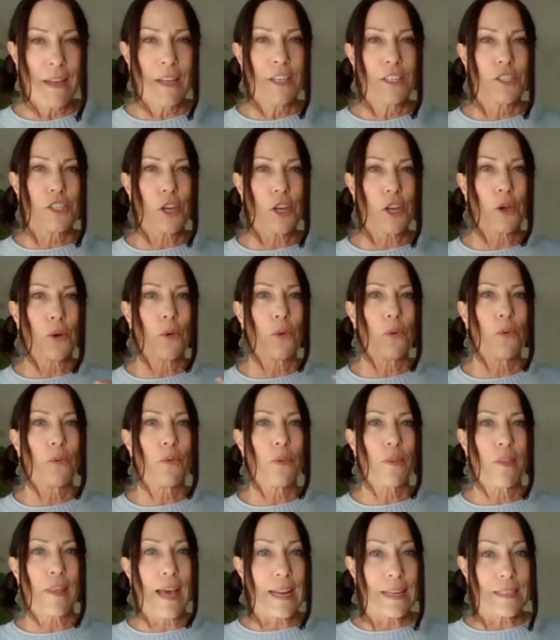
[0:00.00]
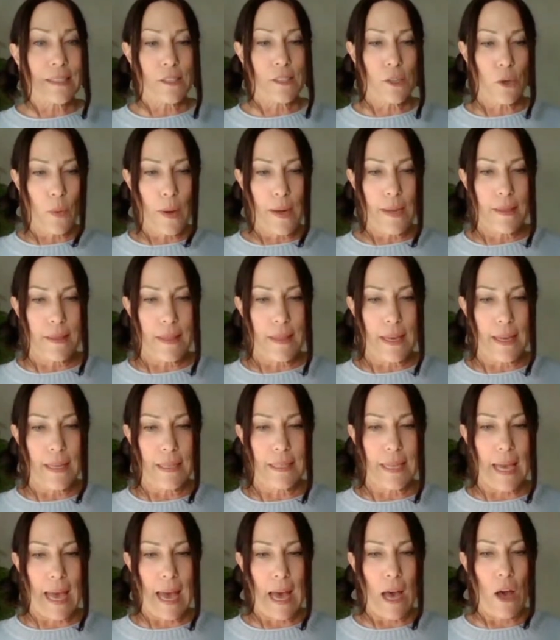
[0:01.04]
So that is a great thing
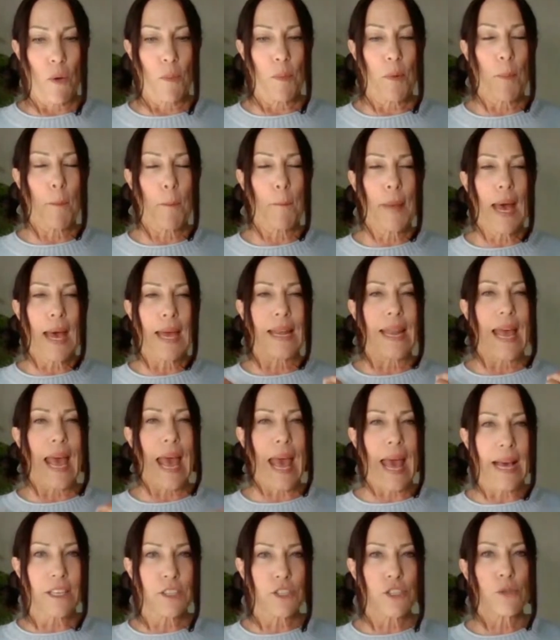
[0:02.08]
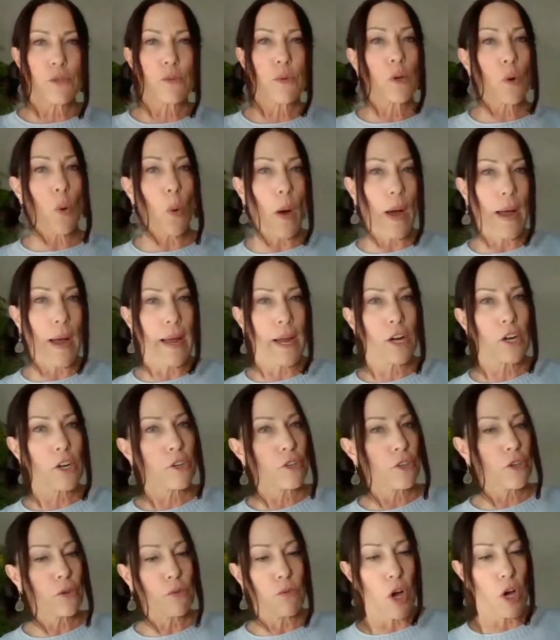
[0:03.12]
to help. But as you acquire
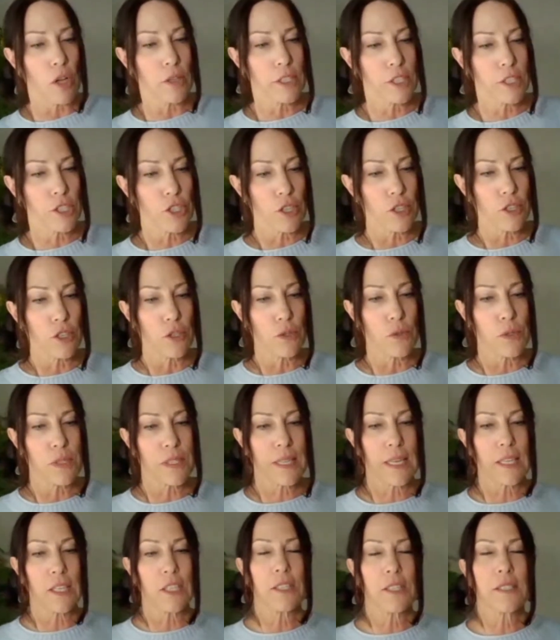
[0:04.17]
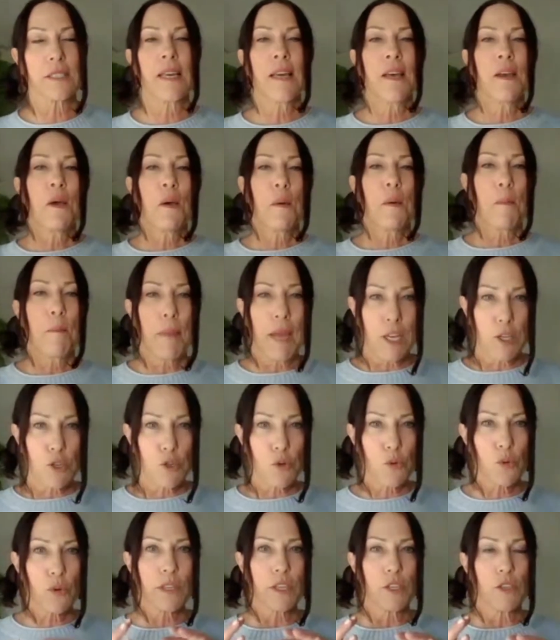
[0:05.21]
new knowledge and new skills, make
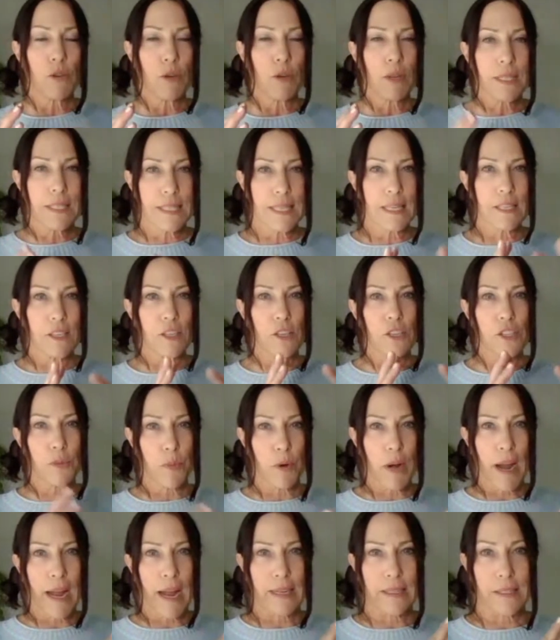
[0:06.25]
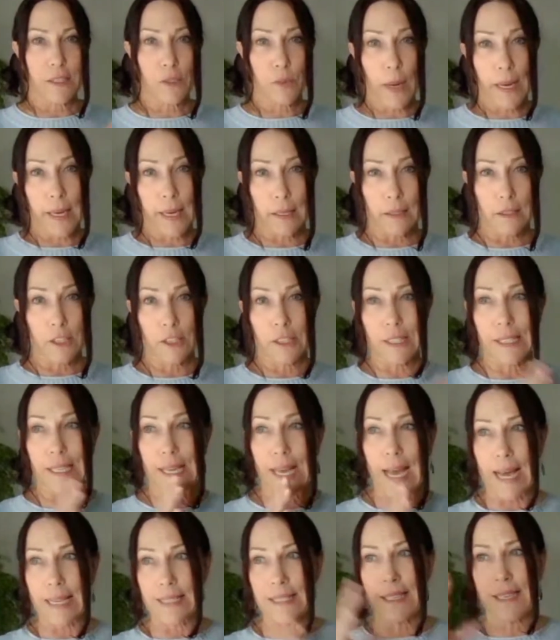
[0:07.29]
sure that you continue to practice
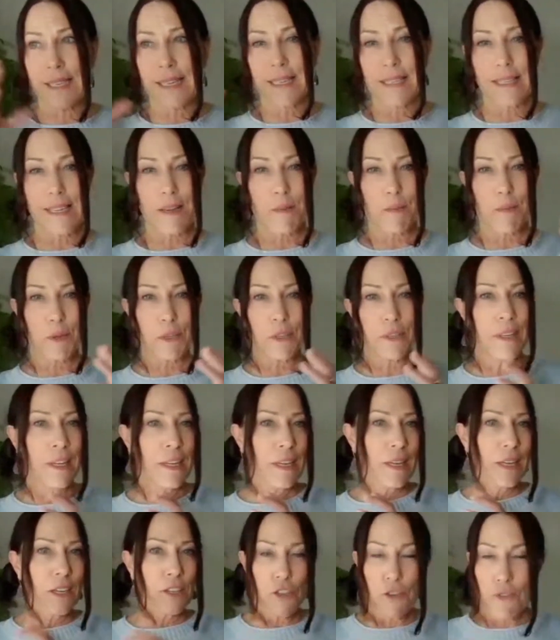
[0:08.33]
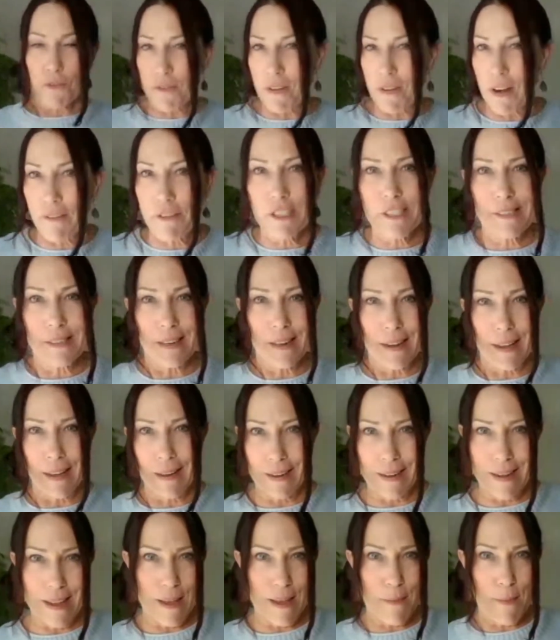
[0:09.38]
regularly. As an example, you've never sent out
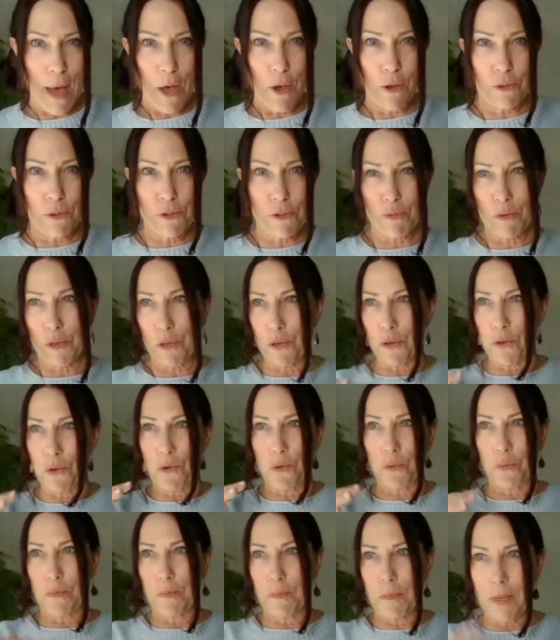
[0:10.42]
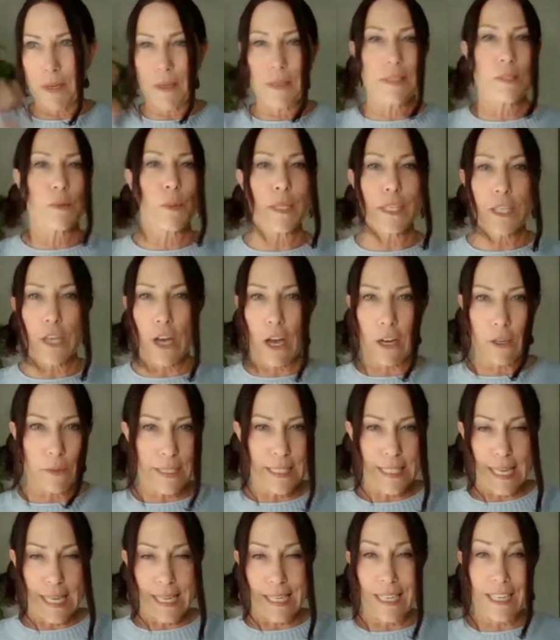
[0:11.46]
an email through, as we talked with
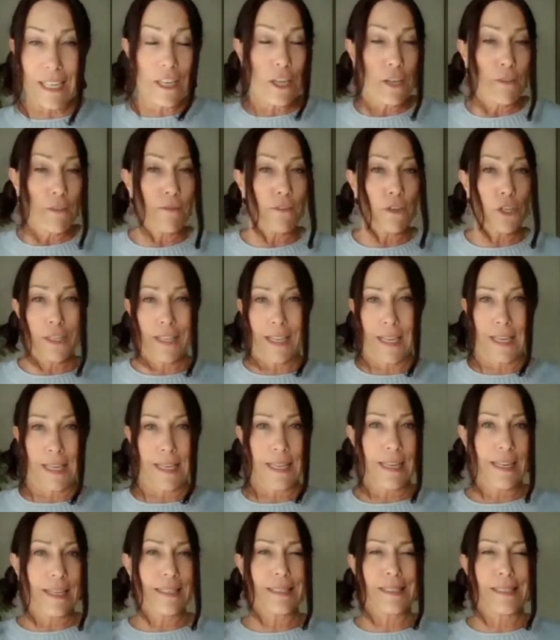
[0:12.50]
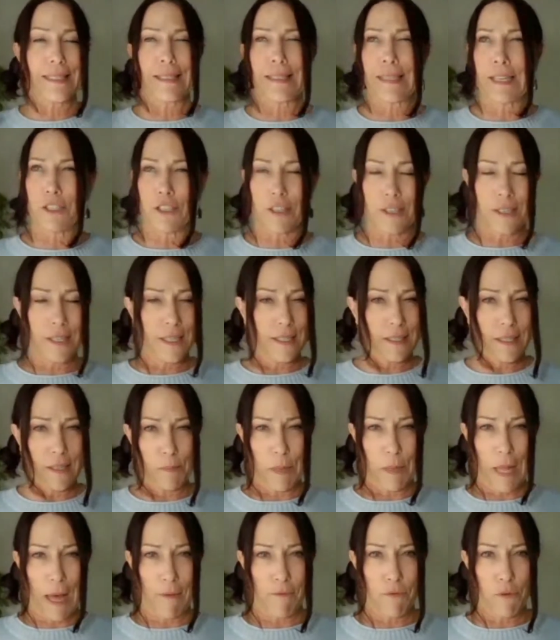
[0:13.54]
Dana, ConvertKit is such an easy
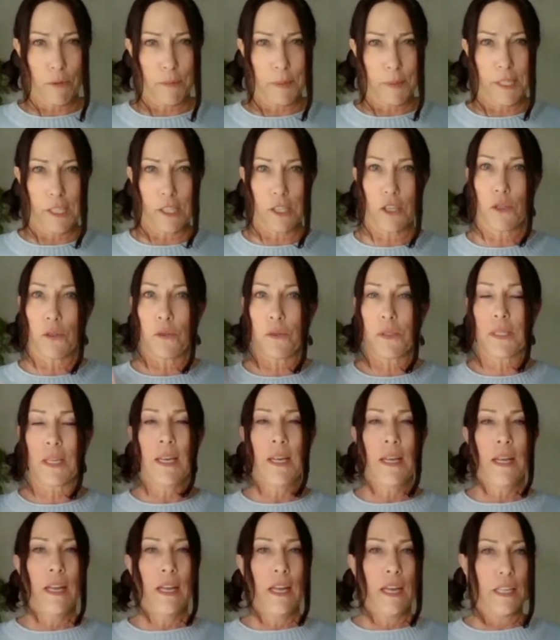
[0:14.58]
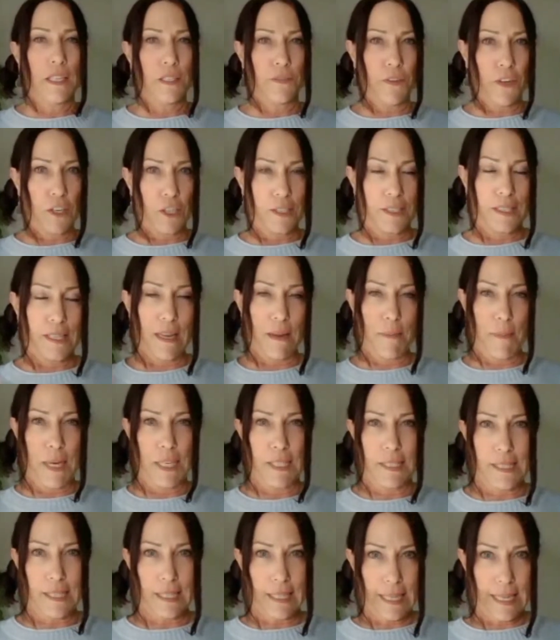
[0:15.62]
platform to use as far as
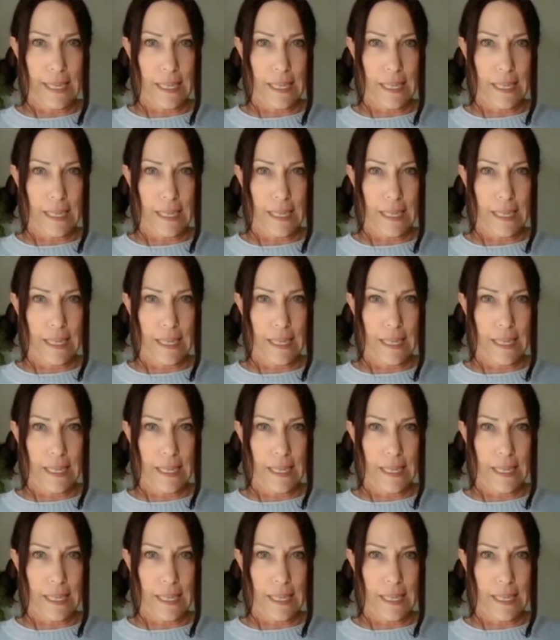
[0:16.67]
emails and